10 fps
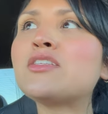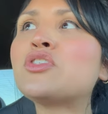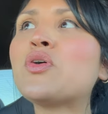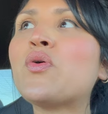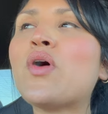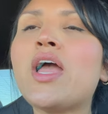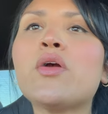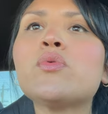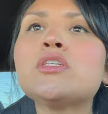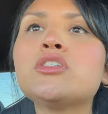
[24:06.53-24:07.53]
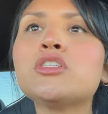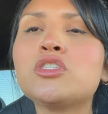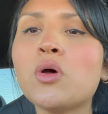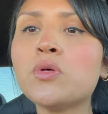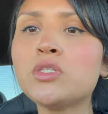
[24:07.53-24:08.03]
So it was
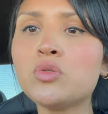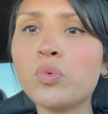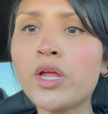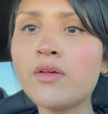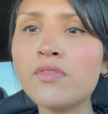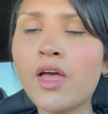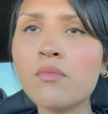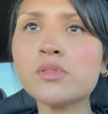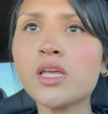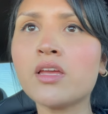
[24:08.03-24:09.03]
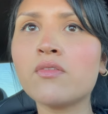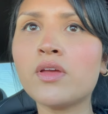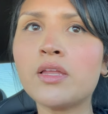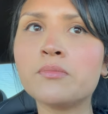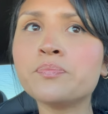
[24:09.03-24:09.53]
just so sweet of them to
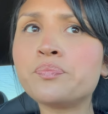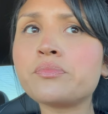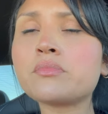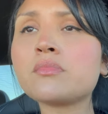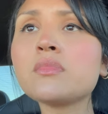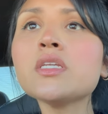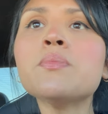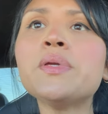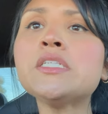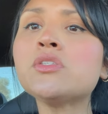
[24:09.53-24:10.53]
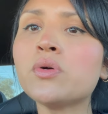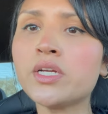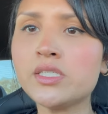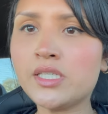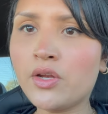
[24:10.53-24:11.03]
even be so
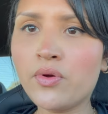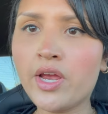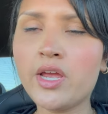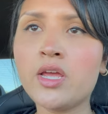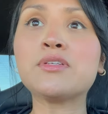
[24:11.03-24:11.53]
considerate.